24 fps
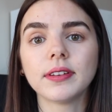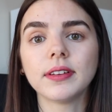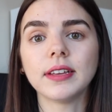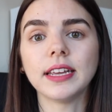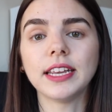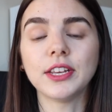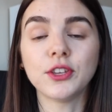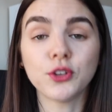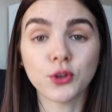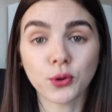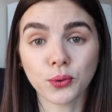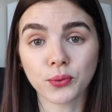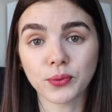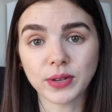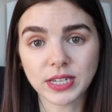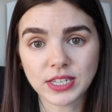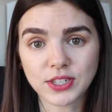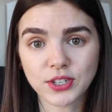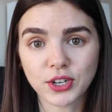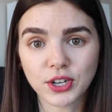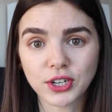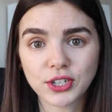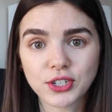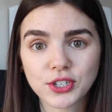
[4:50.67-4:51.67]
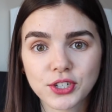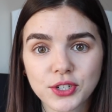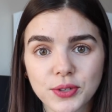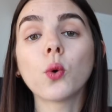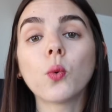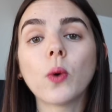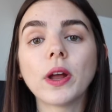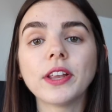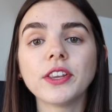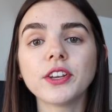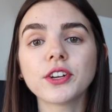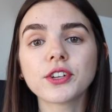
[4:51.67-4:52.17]
in your research.
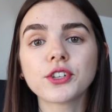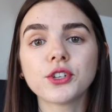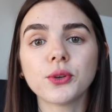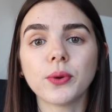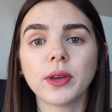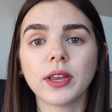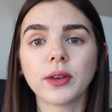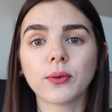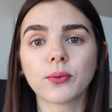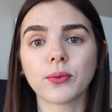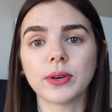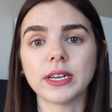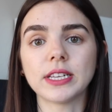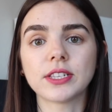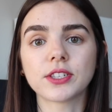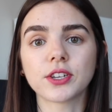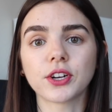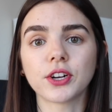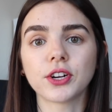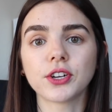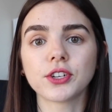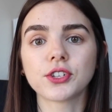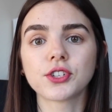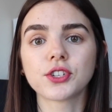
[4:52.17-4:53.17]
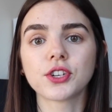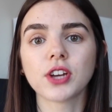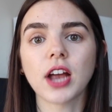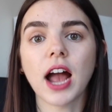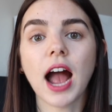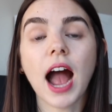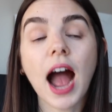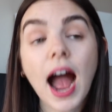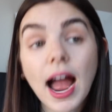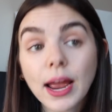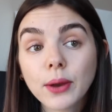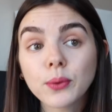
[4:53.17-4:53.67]
When you're doing research,
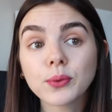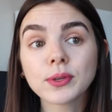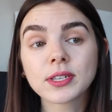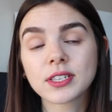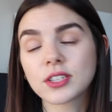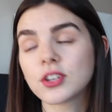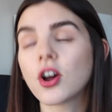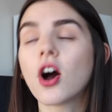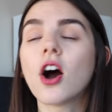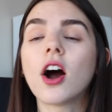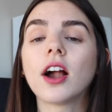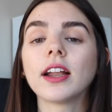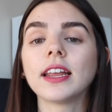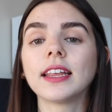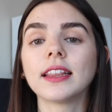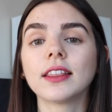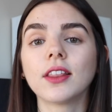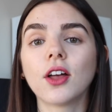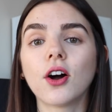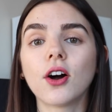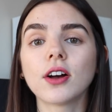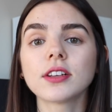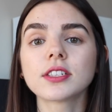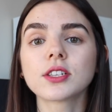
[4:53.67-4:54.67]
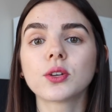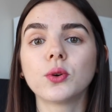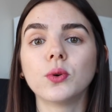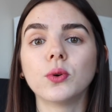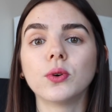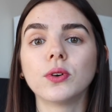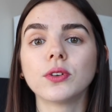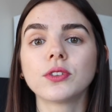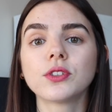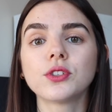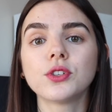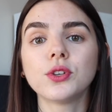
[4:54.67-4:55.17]
I was taught in law
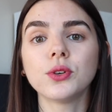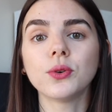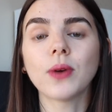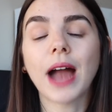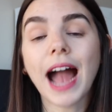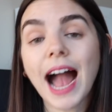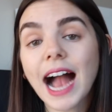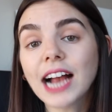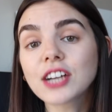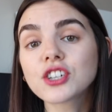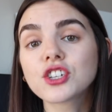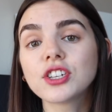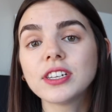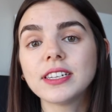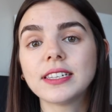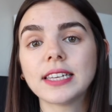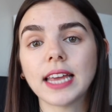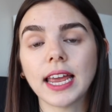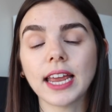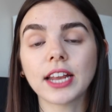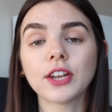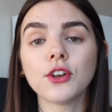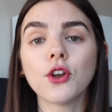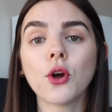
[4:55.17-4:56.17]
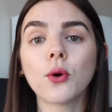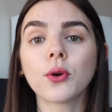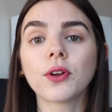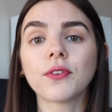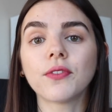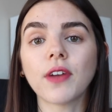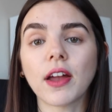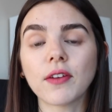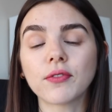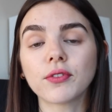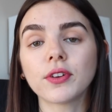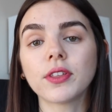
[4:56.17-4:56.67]
school to actually take note of
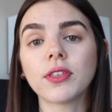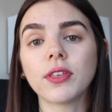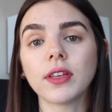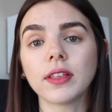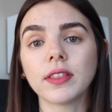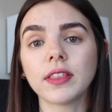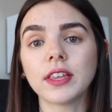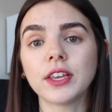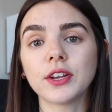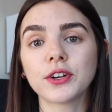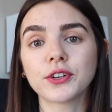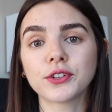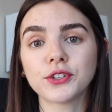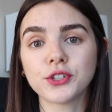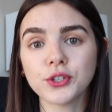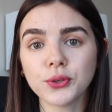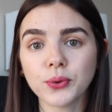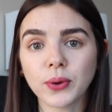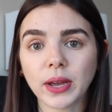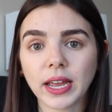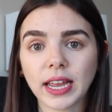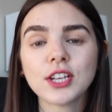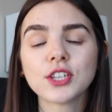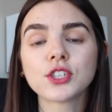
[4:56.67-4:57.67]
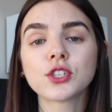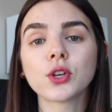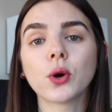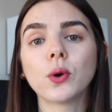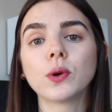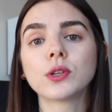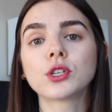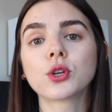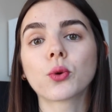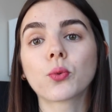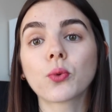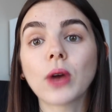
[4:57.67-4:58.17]
everything that you're doing. So
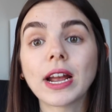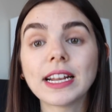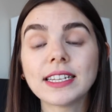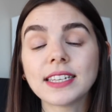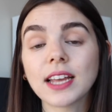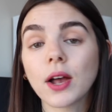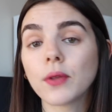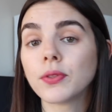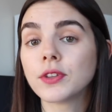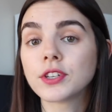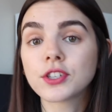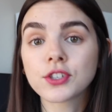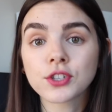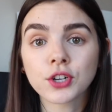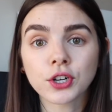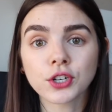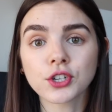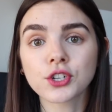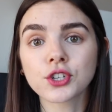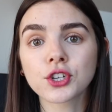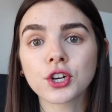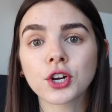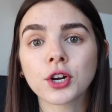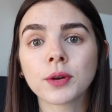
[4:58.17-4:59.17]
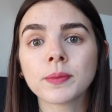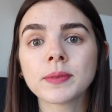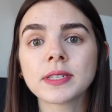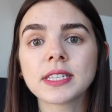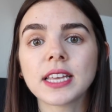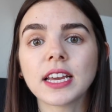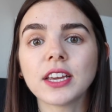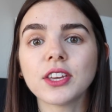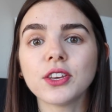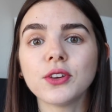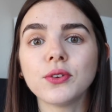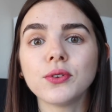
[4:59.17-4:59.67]
to write down the search terms
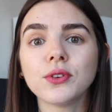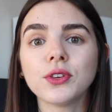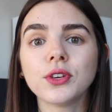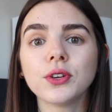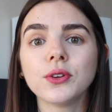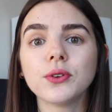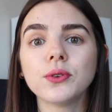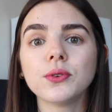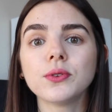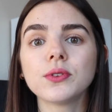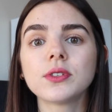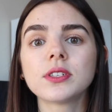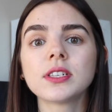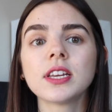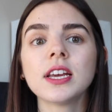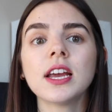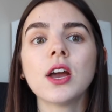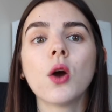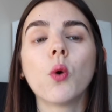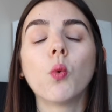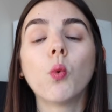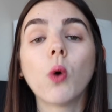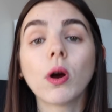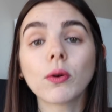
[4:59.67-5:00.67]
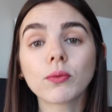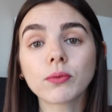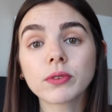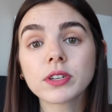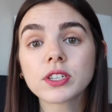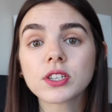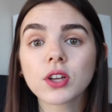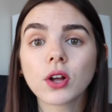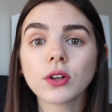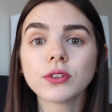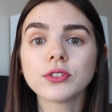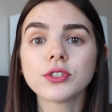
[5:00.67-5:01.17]
that you used, what
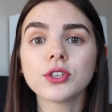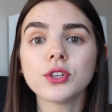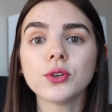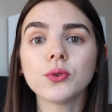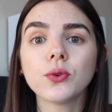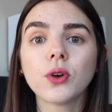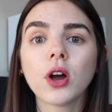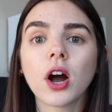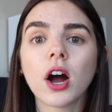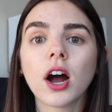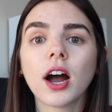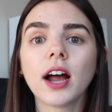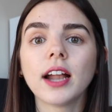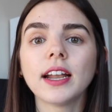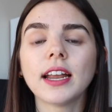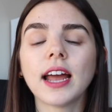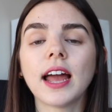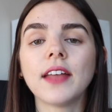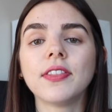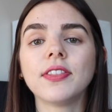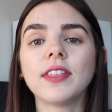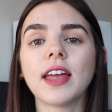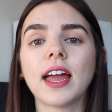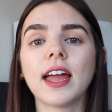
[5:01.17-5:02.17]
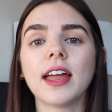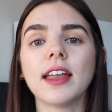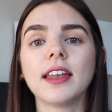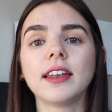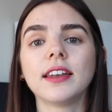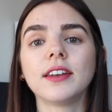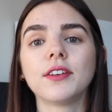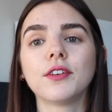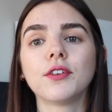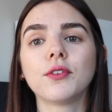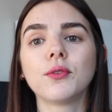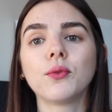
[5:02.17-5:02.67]
results you got, and
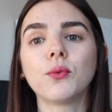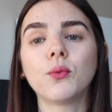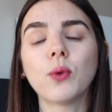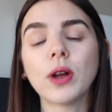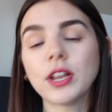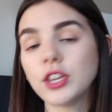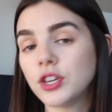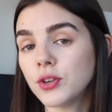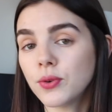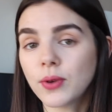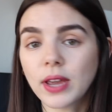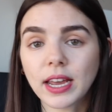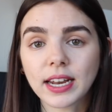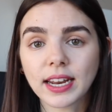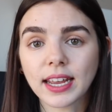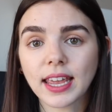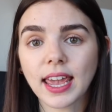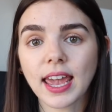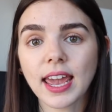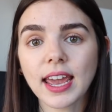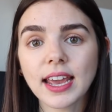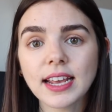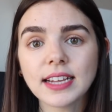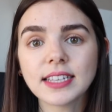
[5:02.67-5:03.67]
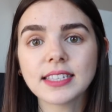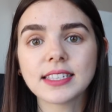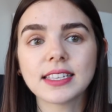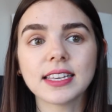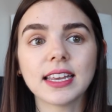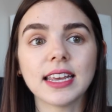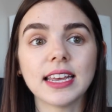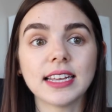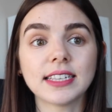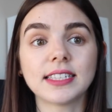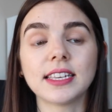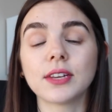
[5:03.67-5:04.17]
then when you get a case,
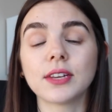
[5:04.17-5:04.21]
is